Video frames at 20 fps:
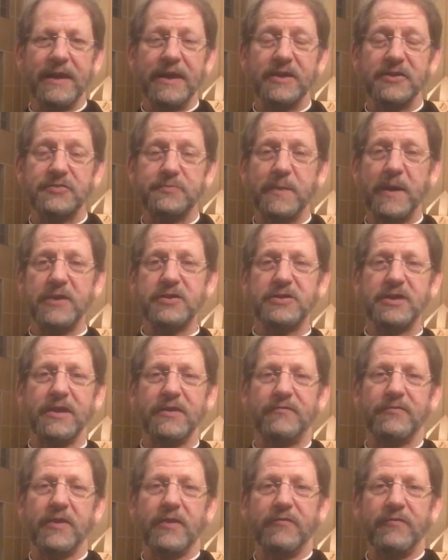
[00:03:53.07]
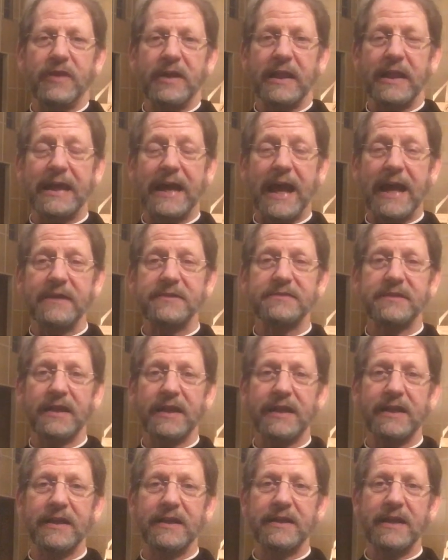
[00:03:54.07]
especially if they're feeling
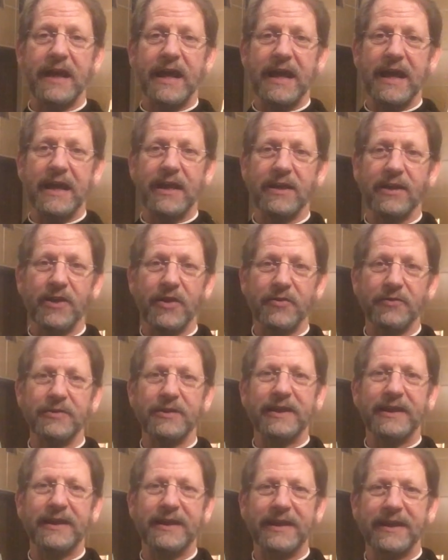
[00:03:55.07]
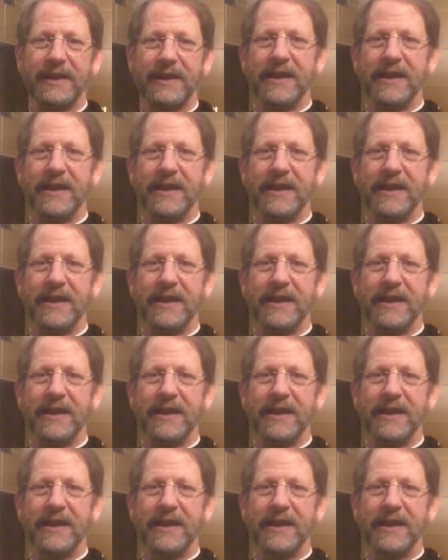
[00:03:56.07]
isolated and lonely.